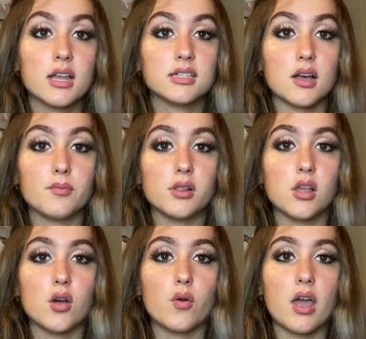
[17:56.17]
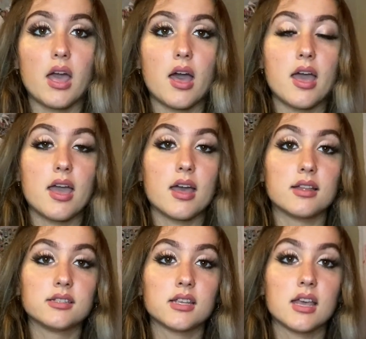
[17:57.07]
down below,
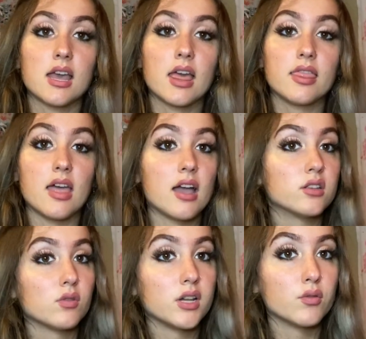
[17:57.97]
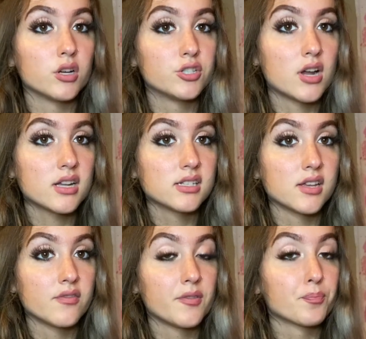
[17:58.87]
and that is why you are
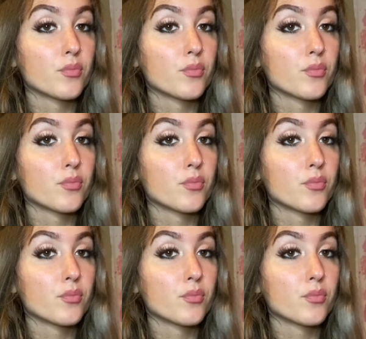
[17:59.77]
attractive.